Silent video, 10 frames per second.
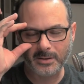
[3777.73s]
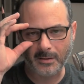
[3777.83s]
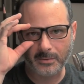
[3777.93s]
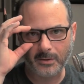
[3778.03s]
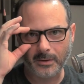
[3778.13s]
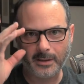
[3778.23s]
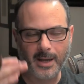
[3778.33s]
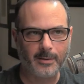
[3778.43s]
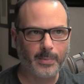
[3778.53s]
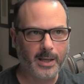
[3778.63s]
and I was learning
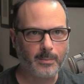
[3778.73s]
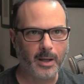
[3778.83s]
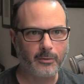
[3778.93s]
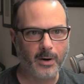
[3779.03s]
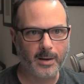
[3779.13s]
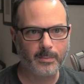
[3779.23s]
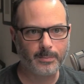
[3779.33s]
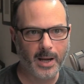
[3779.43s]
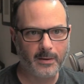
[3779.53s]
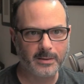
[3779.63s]
how to paint, my
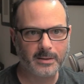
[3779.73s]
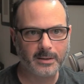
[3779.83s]
grandparents